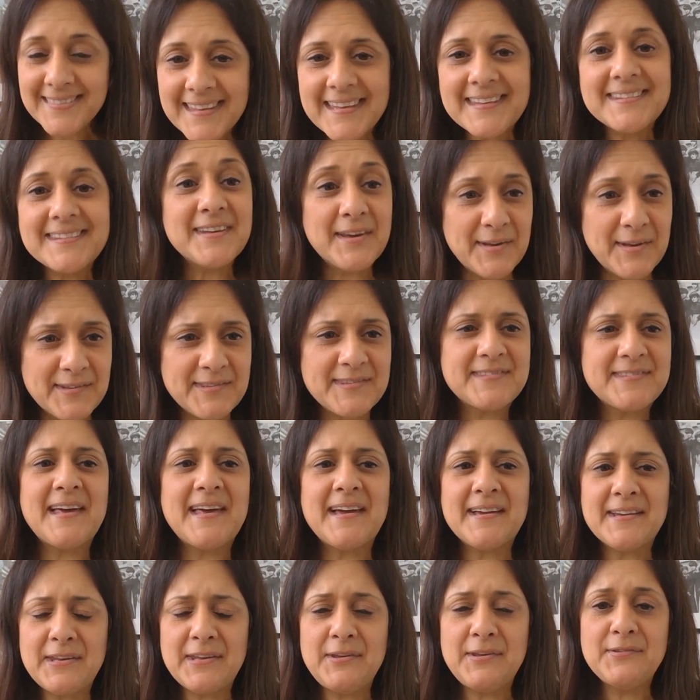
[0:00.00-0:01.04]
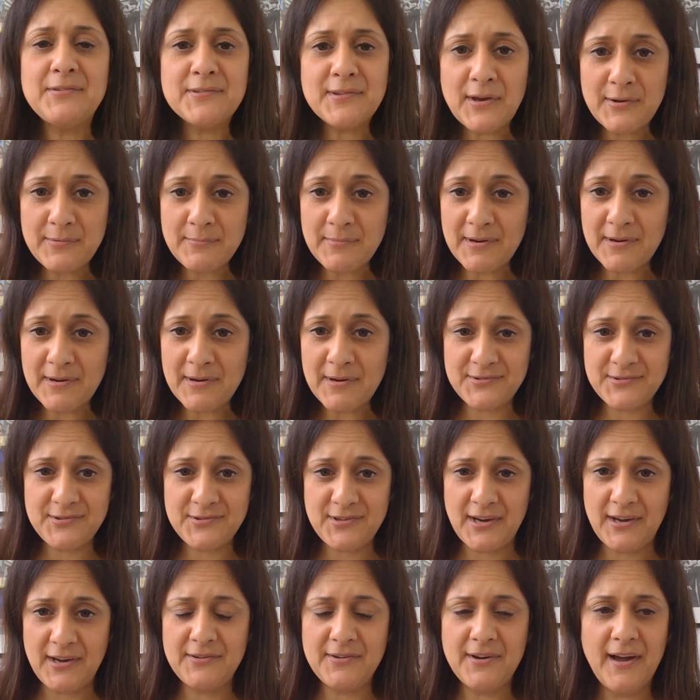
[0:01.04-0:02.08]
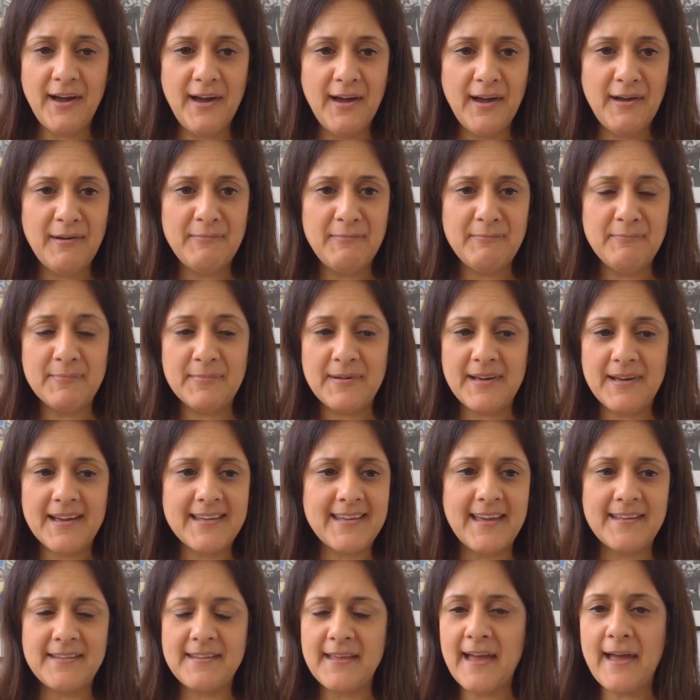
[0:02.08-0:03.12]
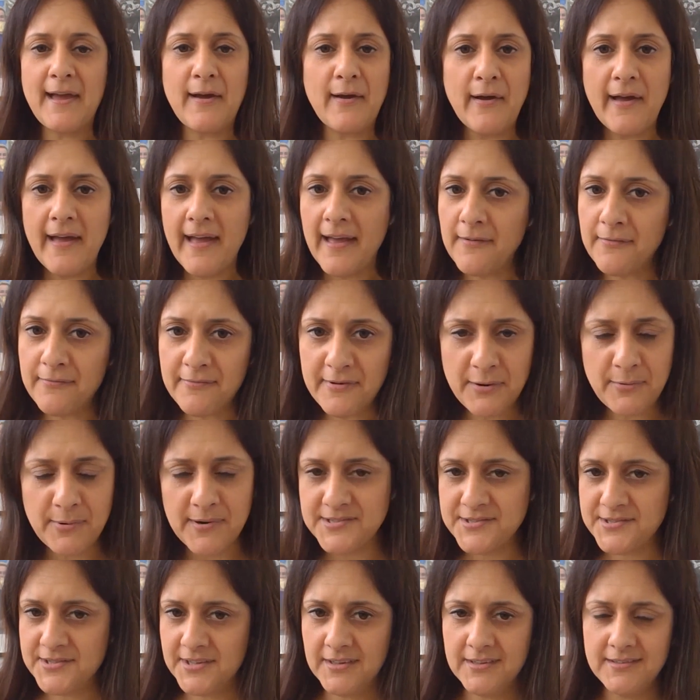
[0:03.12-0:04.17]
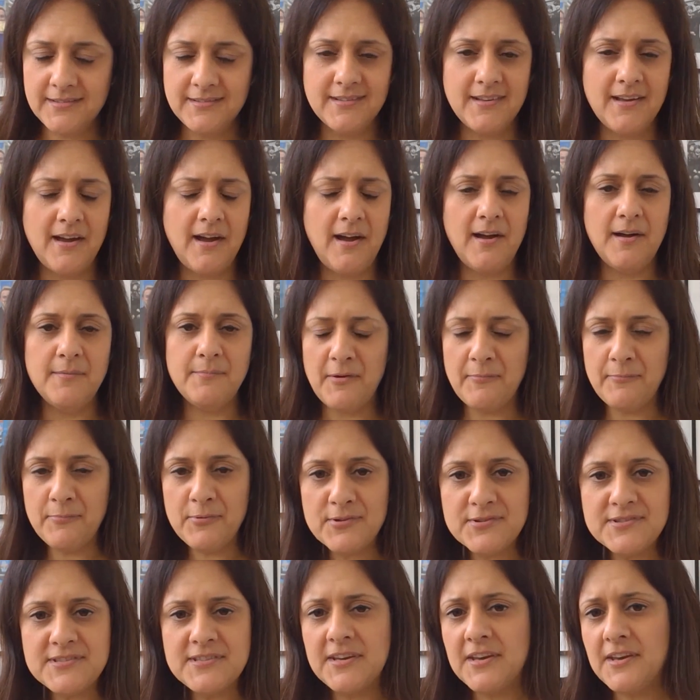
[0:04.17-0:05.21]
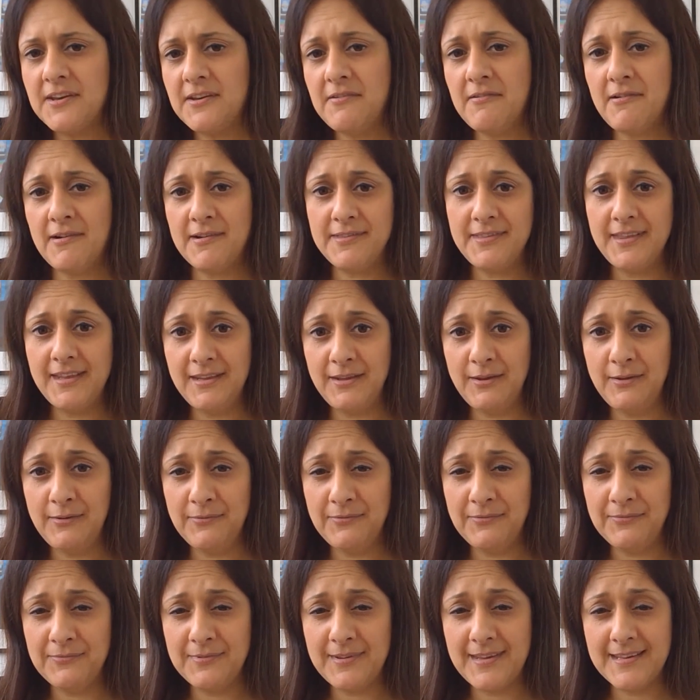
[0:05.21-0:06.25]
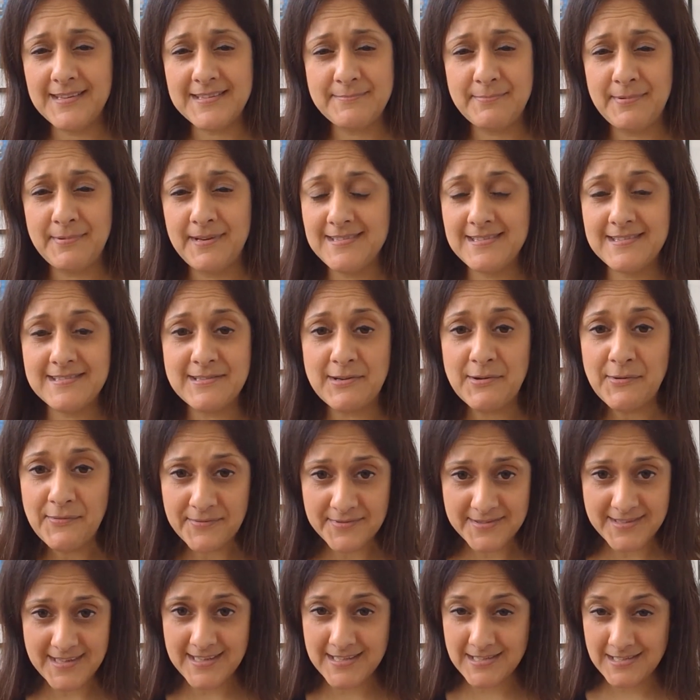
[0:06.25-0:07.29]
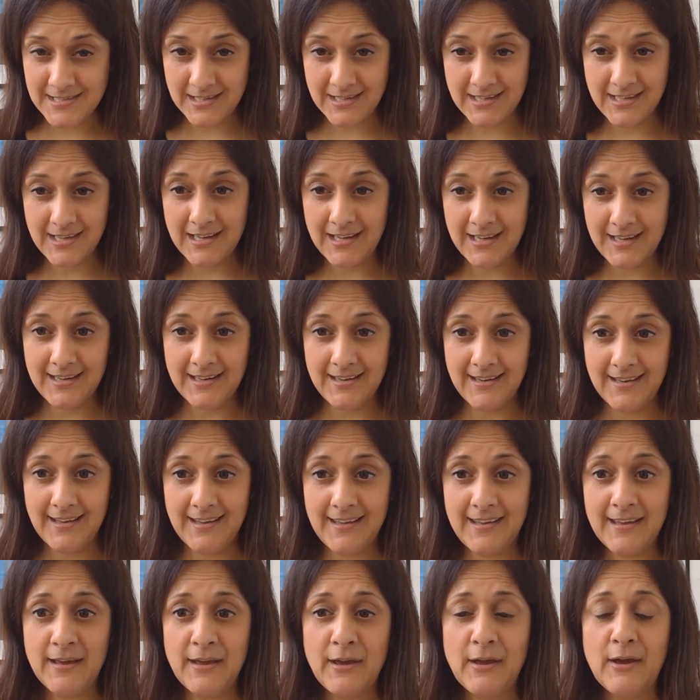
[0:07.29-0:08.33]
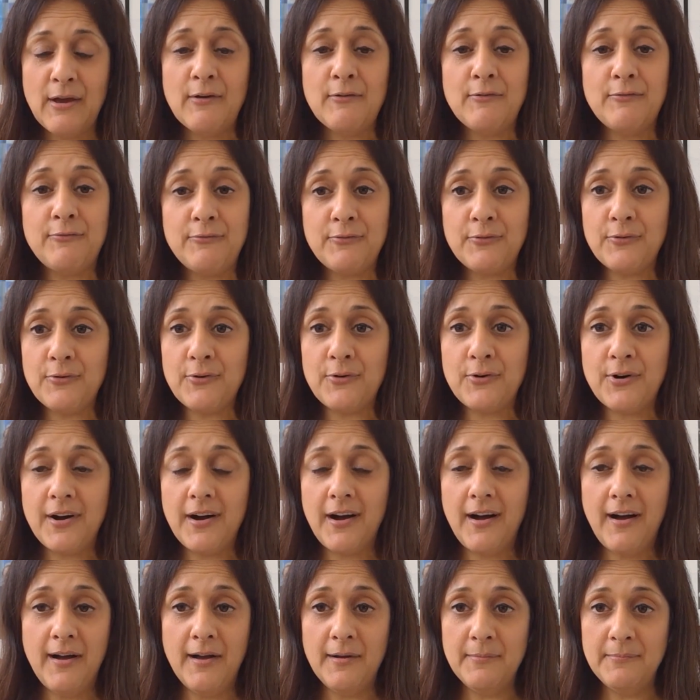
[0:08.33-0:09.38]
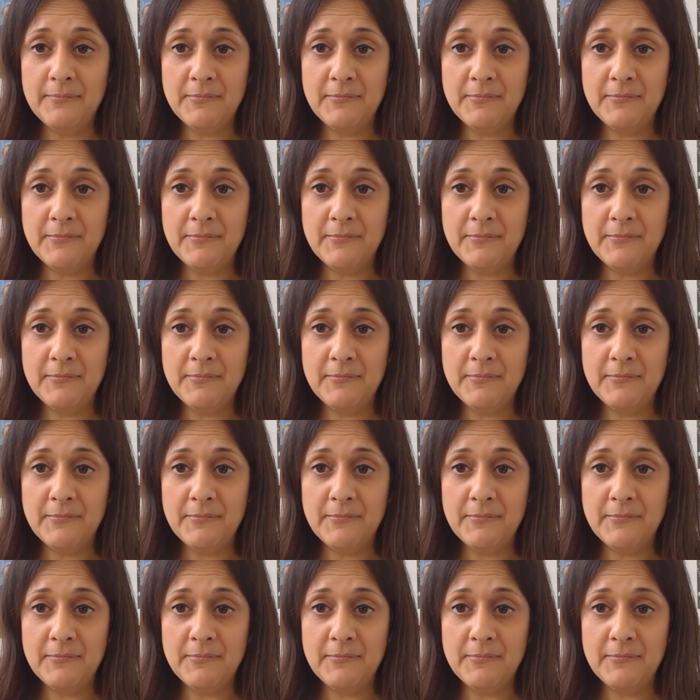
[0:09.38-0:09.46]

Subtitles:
It does. Thank you so much, Jo. Again, every question I put to you, I think you've explained it so fantastically clearly for